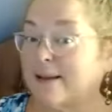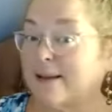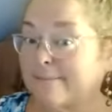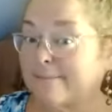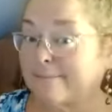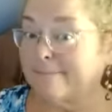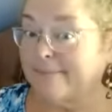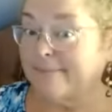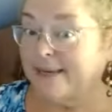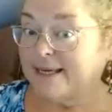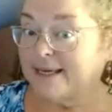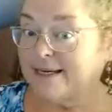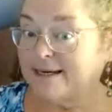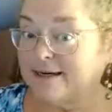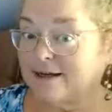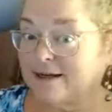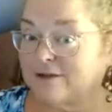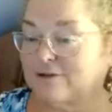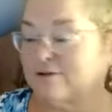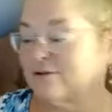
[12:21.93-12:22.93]
and bad
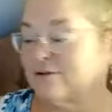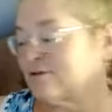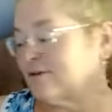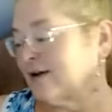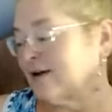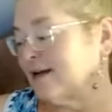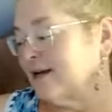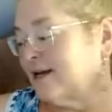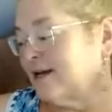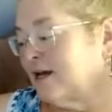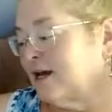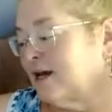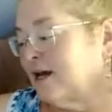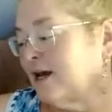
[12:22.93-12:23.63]
in others, right?